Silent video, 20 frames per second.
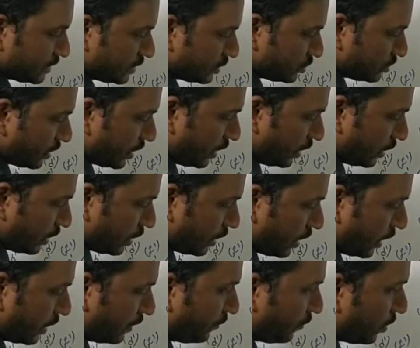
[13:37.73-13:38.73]
is there,
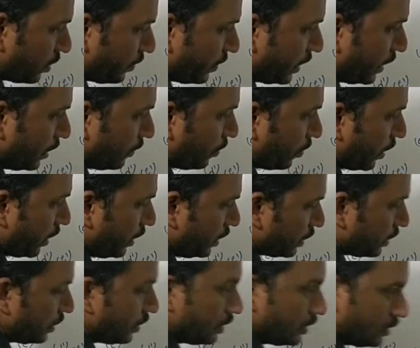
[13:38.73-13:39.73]
cut for middle point,
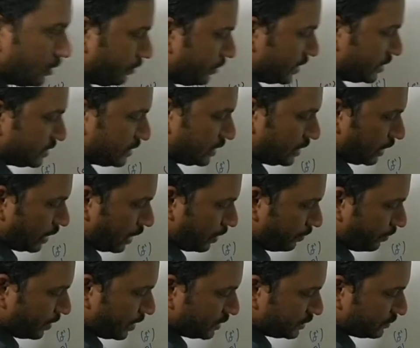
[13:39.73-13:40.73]
measure the
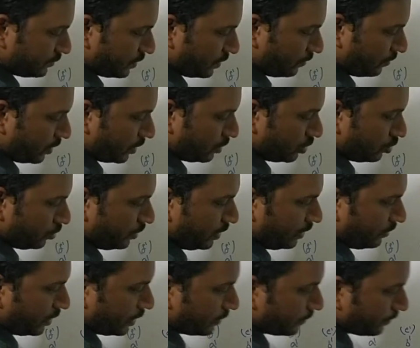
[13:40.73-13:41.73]
compass from 1 to
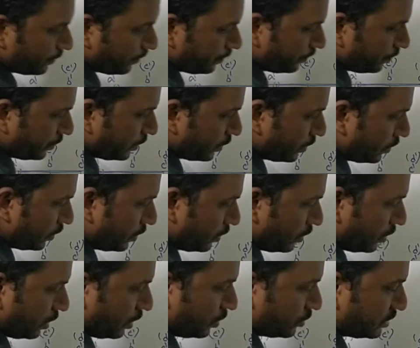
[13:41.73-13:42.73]
B1.
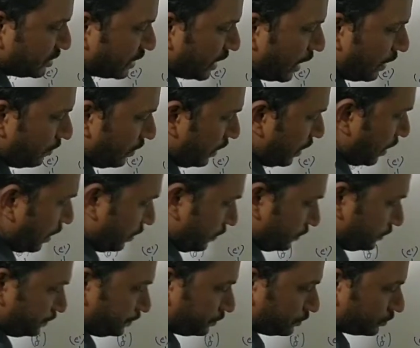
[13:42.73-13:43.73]
Now same here,
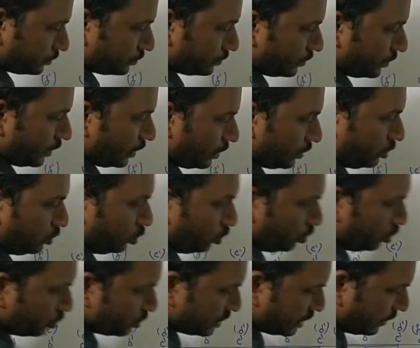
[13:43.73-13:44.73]
2
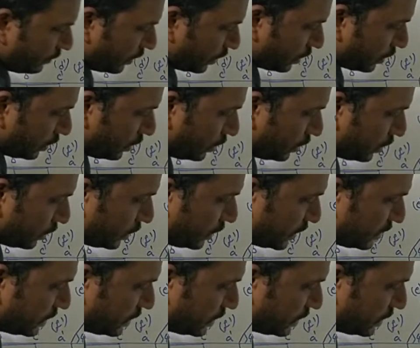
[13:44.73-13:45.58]
to C1. This